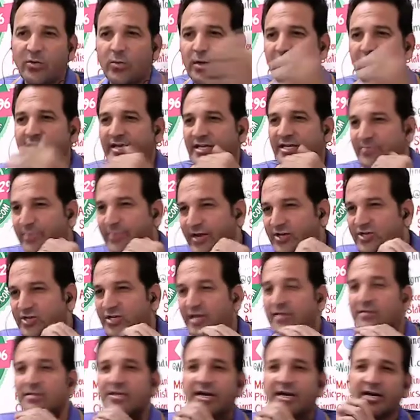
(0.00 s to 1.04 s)
one is
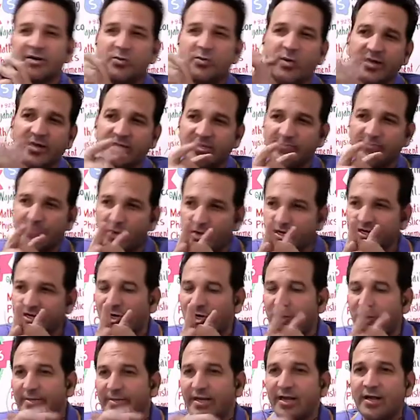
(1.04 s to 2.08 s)
expression, third one is
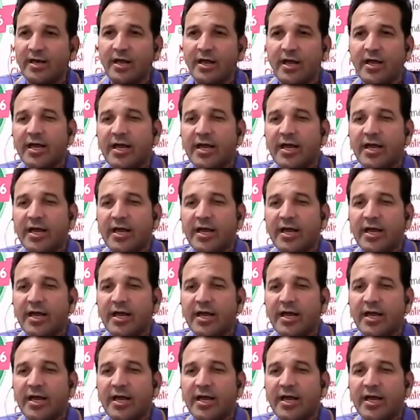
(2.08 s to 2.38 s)
polynomial,